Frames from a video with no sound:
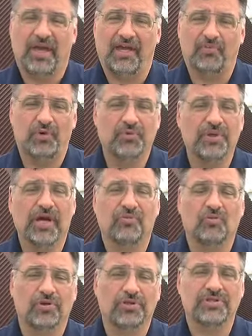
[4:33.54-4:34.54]
and we would not
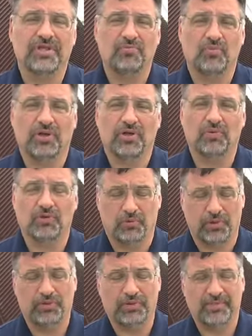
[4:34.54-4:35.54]
work somewhere where
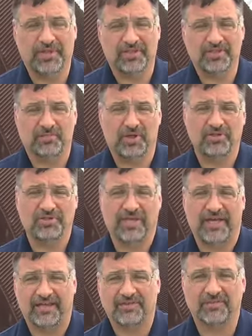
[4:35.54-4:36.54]
we would be exposed to
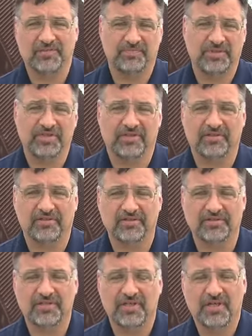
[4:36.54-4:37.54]
hazardous
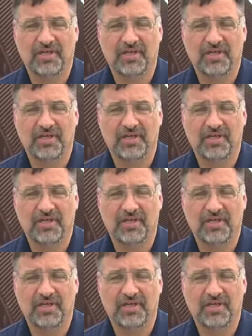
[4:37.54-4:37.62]
materials